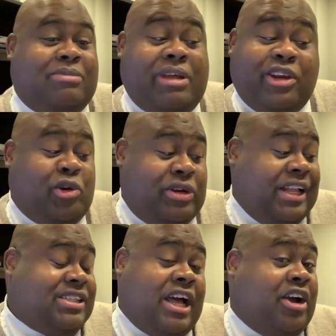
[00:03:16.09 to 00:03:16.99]
I'm like, no,
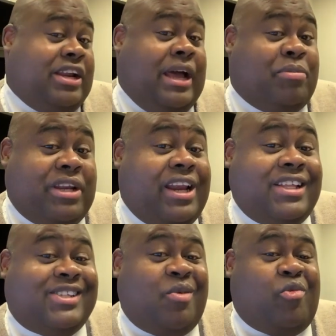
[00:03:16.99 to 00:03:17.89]
that's not gonna happen. I
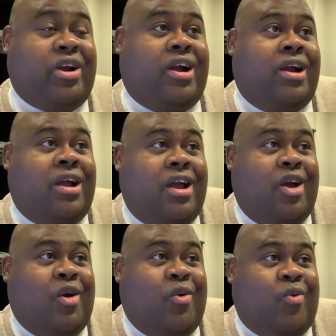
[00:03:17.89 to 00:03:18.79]
need somewhere
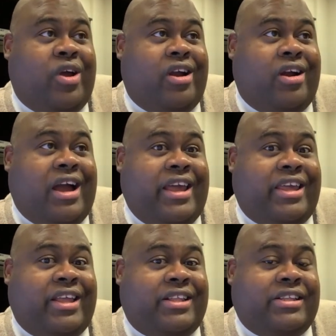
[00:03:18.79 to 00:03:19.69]
where I
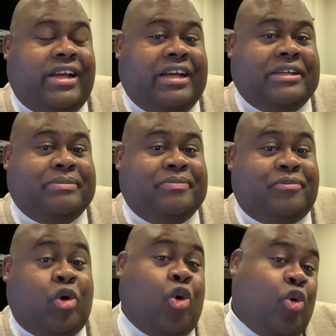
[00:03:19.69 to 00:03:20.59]
can
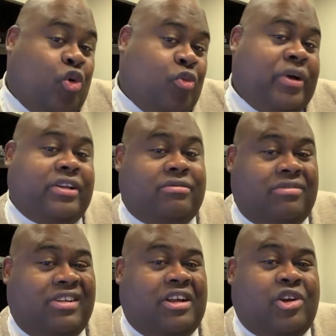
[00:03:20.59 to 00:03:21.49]
go home, and
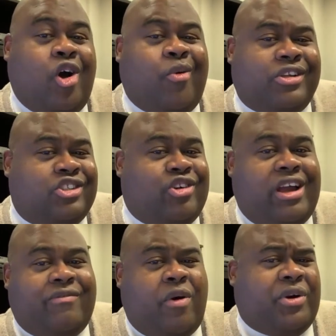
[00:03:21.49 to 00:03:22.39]
you know, an hour's
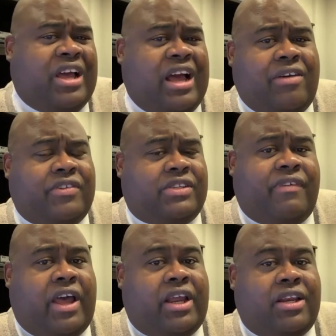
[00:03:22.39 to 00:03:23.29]
drive, hour and a half is
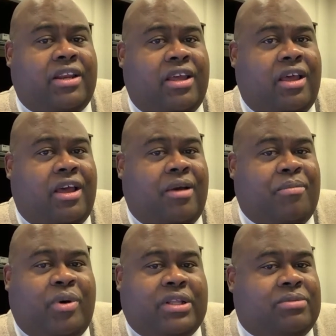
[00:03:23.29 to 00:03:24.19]
fine,
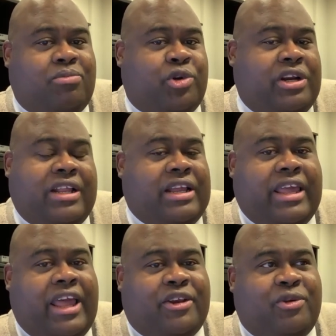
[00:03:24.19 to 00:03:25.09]
but more than that I
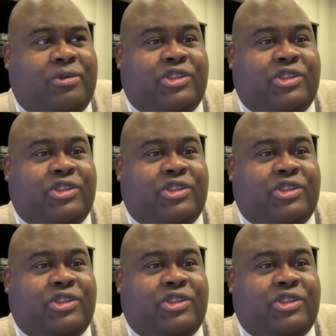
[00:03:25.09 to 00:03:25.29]
can't do.